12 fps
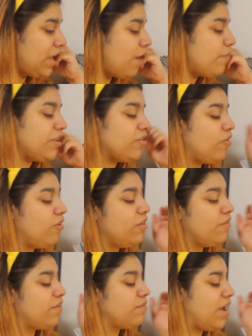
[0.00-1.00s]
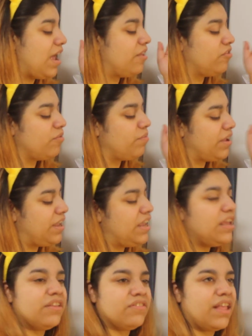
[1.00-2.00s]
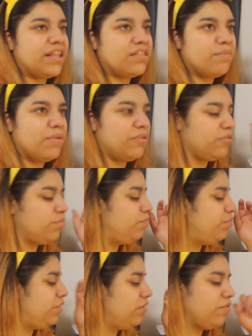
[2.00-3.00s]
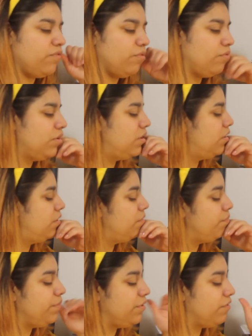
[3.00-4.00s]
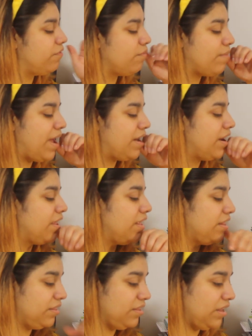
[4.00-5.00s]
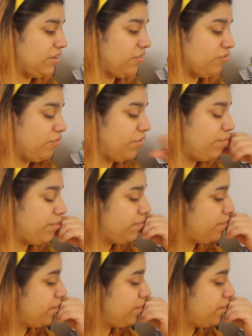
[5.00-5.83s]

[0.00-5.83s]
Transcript: I mean, all of them are handsome, but he is like the most beautiful, beautiful man in this group.